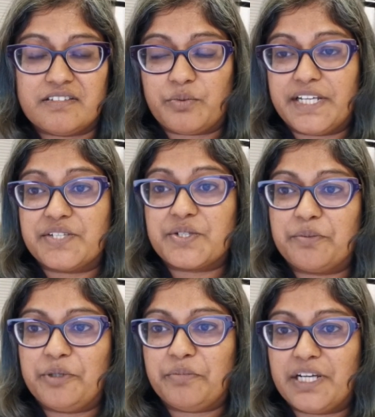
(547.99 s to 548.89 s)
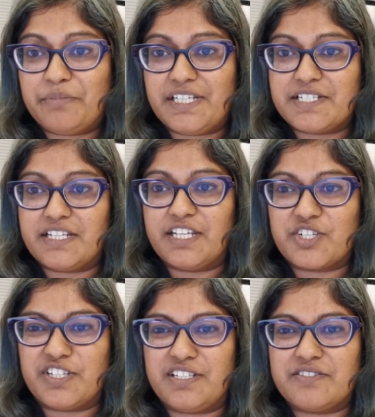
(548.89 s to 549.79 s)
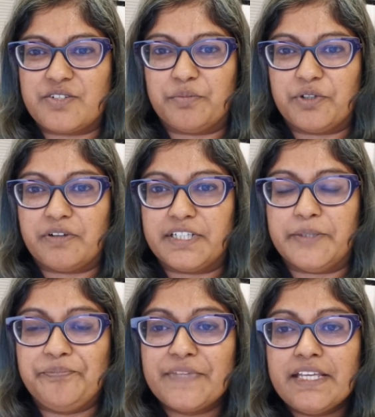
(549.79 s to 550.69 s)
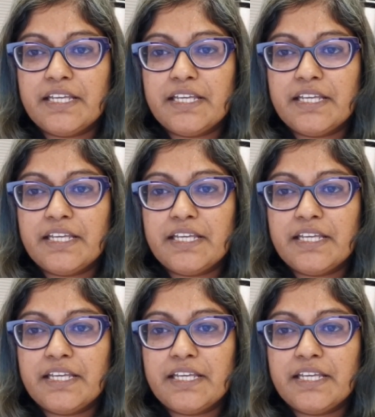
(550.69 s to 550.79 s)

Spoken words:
The way to stop it might be to actually stop growing it.